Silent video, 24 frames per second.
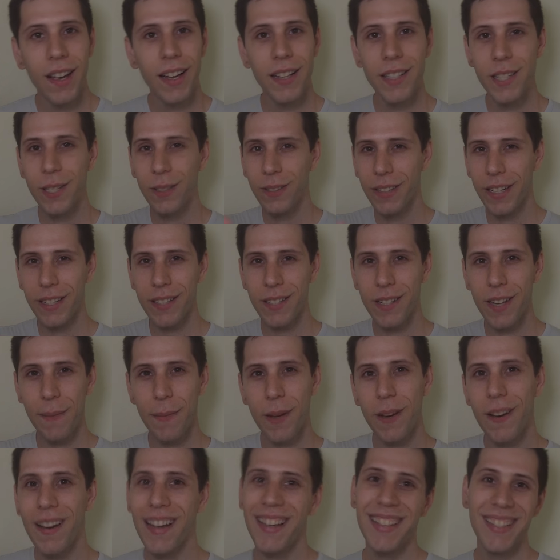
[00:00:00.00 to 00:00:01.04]
Until next
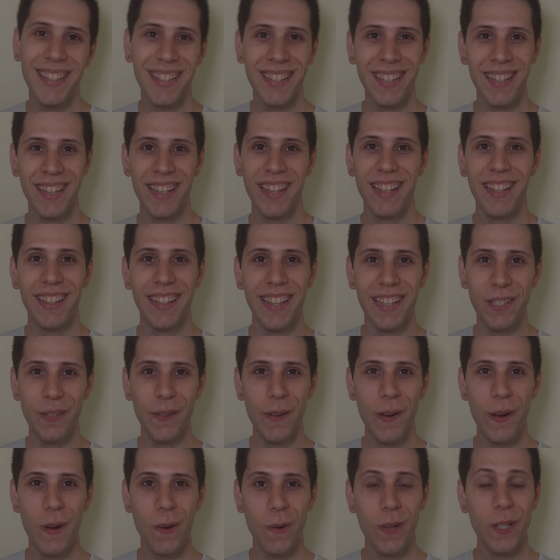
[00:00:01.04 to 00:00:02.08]
time, guys, thanks
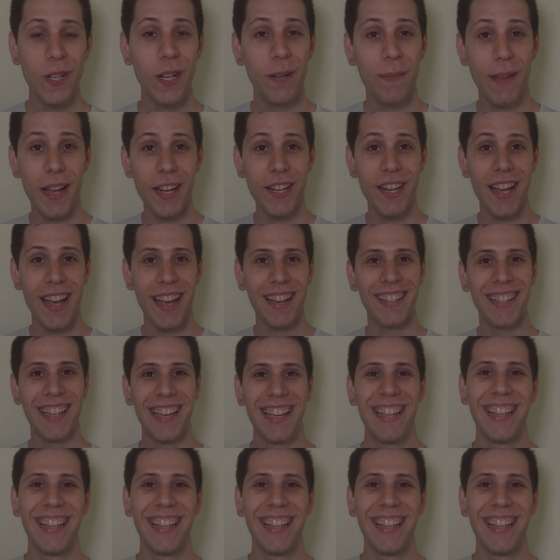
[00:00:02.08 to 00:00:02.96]
for watching Mash Hacks